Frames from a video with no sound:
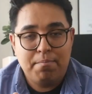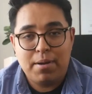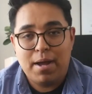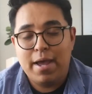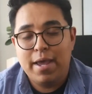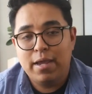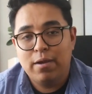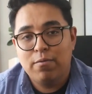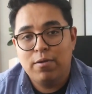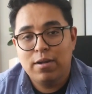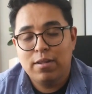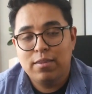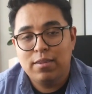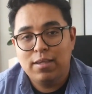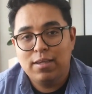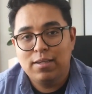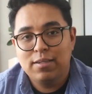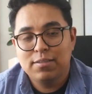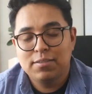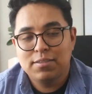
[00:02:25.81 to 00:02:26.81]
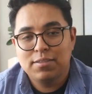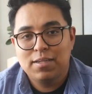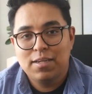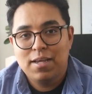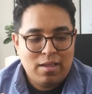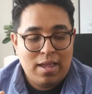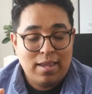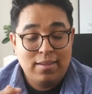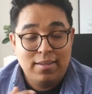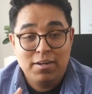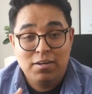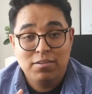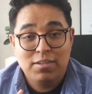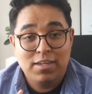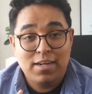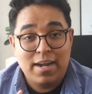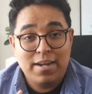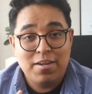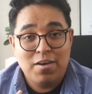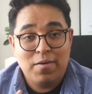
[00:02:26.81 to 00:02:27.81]
buying one of these. And little
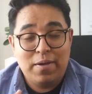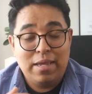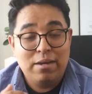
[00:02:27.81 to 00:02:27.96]
did I know,